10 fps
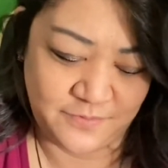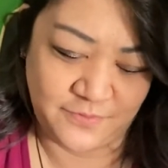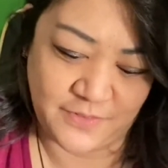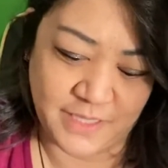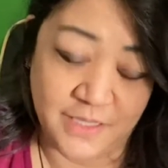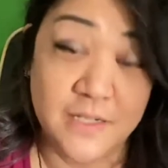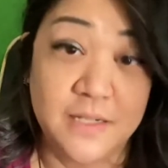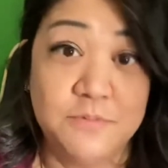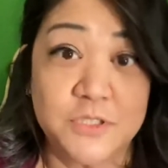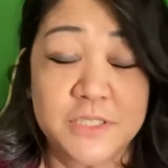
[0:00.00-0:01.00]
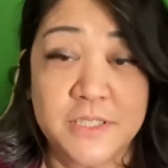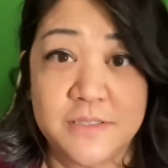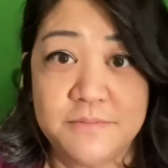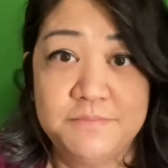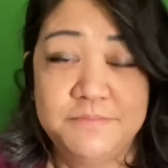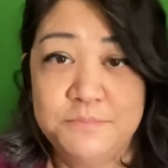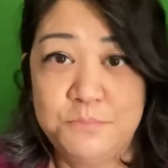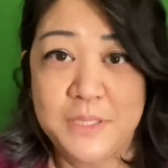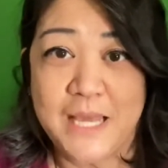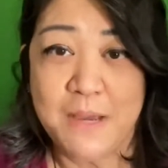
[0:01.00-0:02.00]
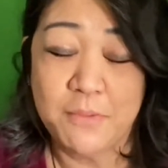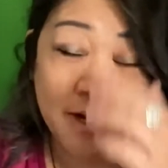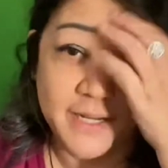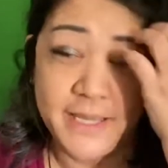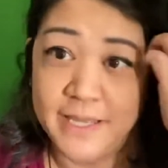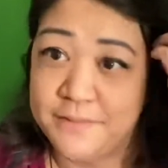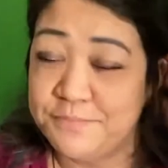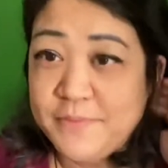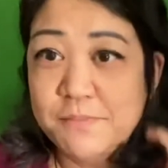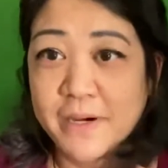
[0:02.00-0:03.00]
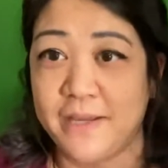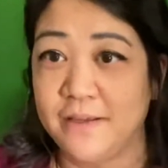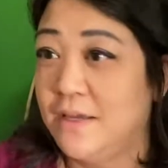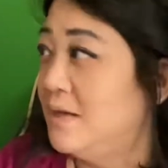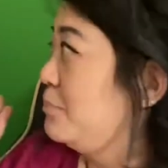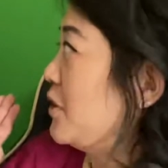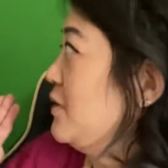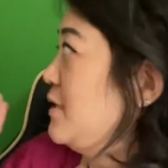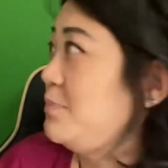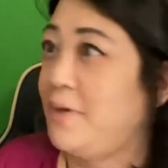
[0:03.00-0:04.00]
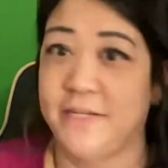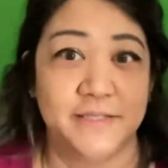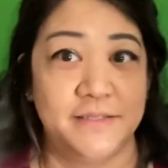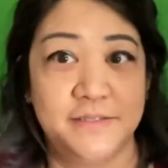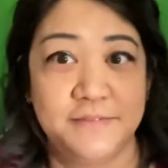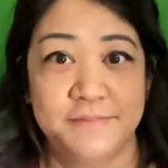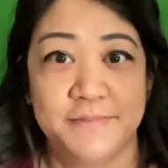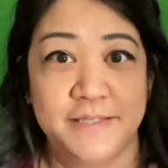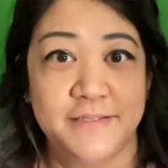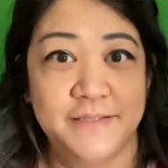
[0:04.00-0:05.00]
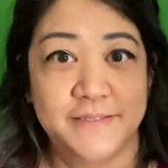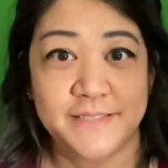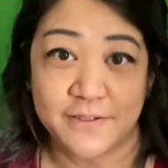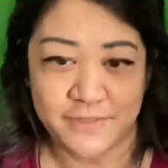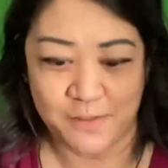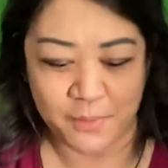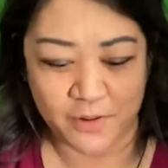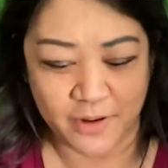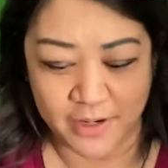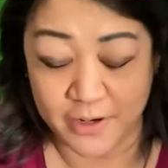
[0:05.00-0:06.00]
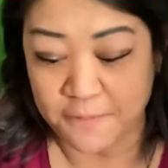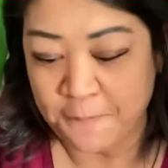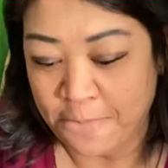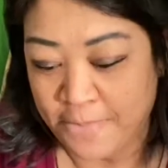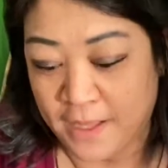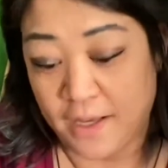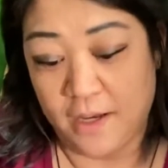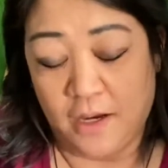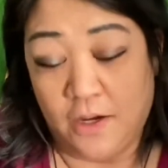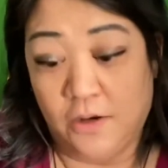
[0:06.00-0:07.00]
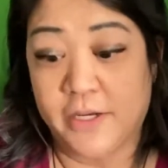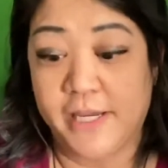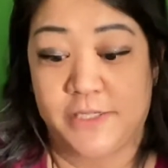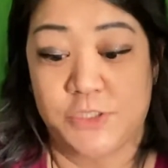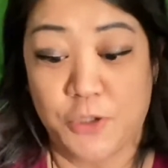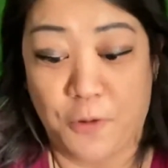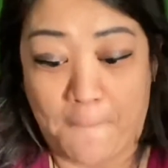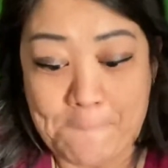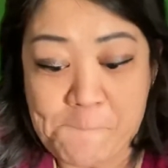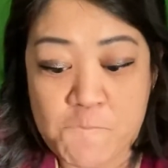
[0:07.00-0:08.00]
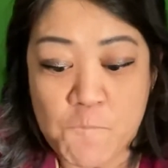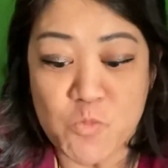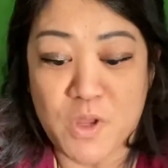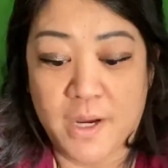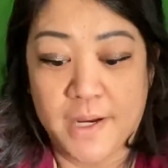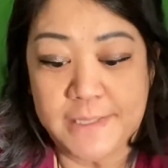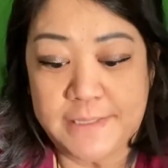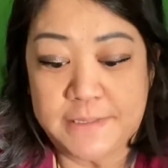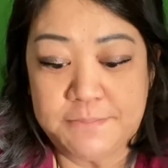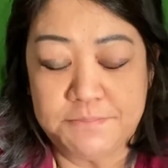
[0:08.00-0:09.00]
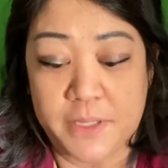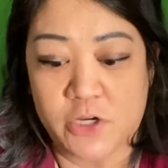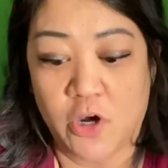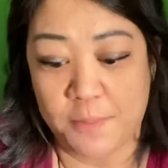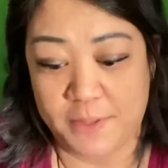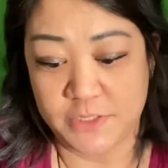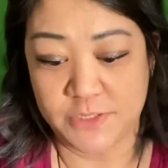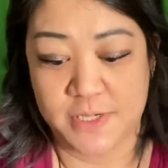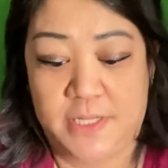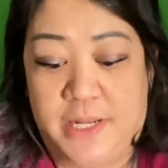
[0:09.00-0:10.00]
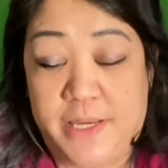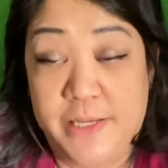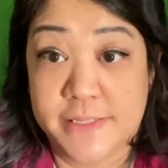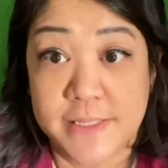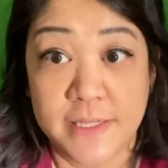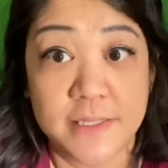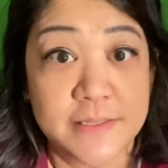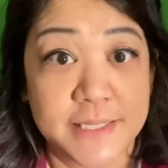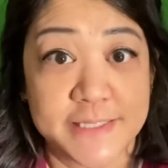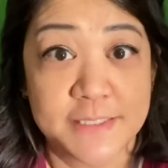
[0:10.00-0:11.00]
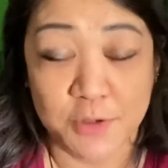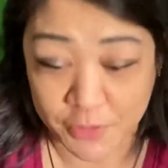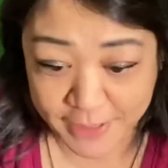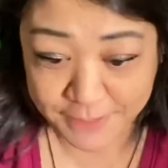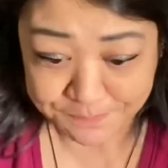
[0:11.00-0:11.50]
fuck it, I'm just gonna blab on again in my partly painted self-tape area here. Okay, so my comments on today's testimony.